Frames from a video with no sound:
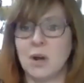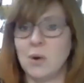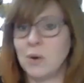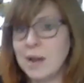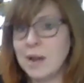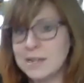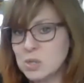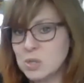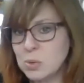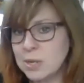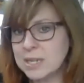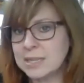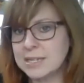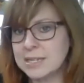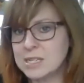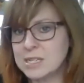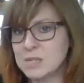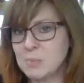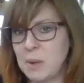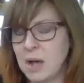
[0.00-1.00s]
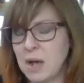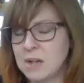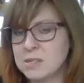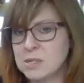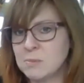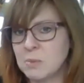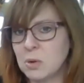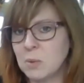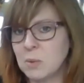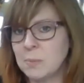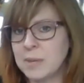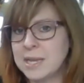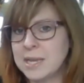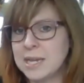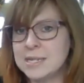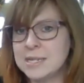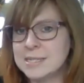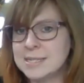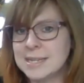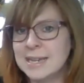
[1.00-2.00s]
as quickly as possible,
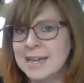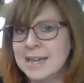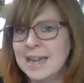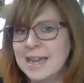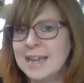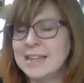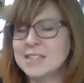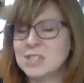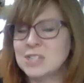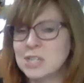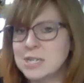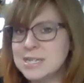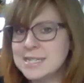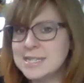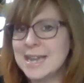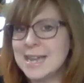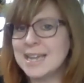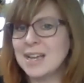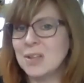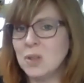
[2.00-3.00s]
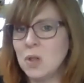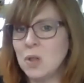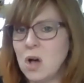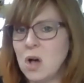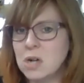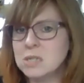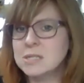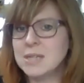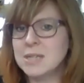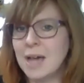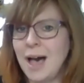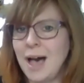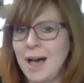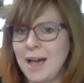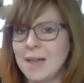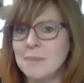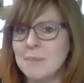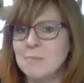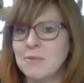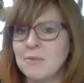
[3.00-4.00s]
because it's going to take a long
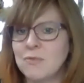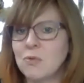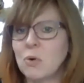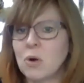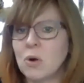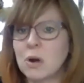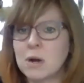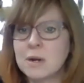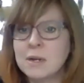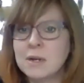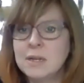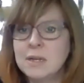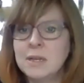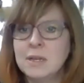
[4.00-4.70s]
time before